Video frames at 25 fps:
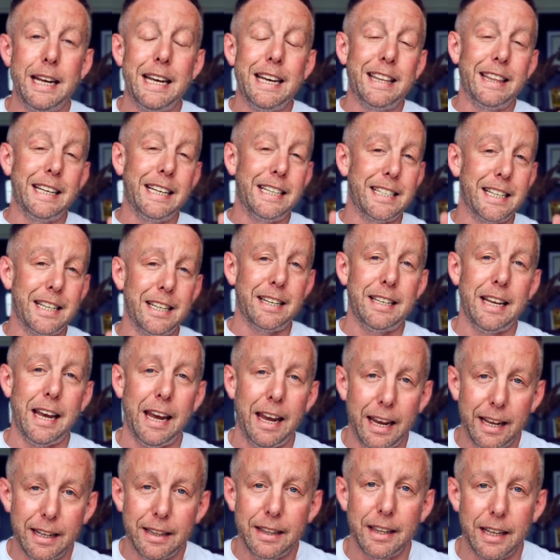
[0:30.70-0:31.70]
these are the
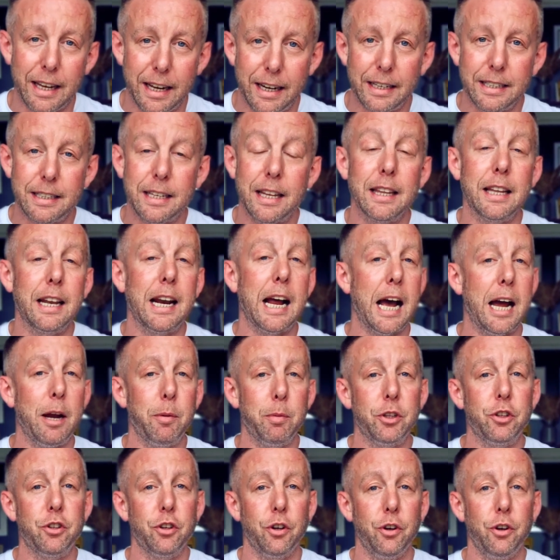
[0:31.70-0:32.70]
10 things that I
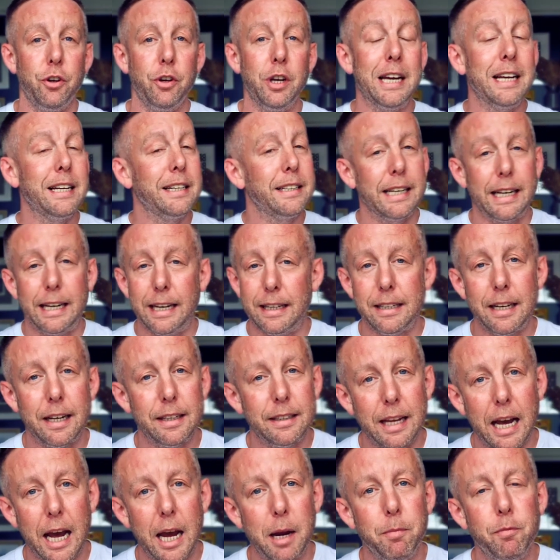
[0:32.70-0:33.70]
would do to get that
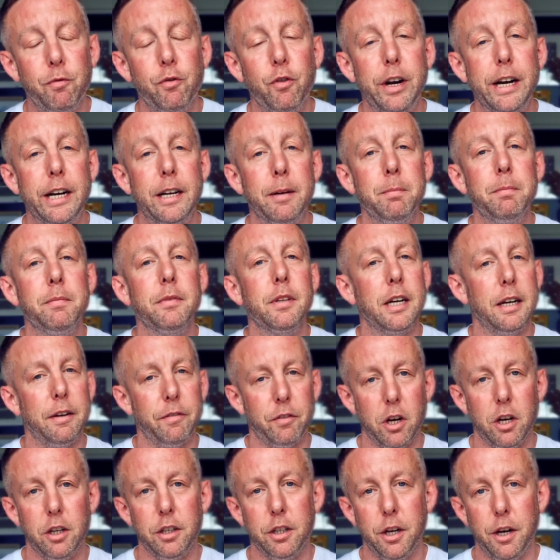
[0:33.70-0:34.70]
time freedom that I've
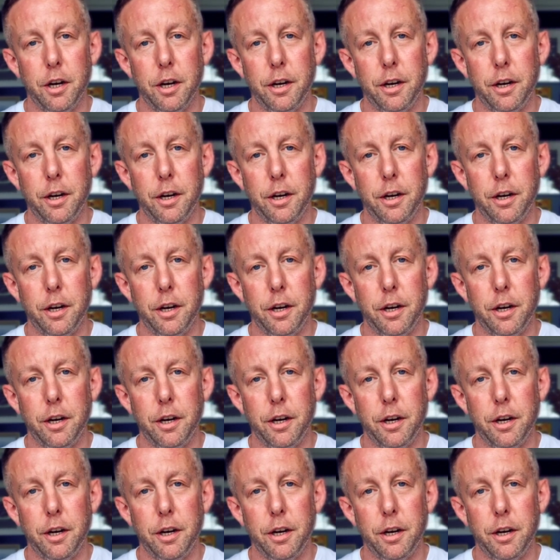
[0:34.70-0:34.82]
got now.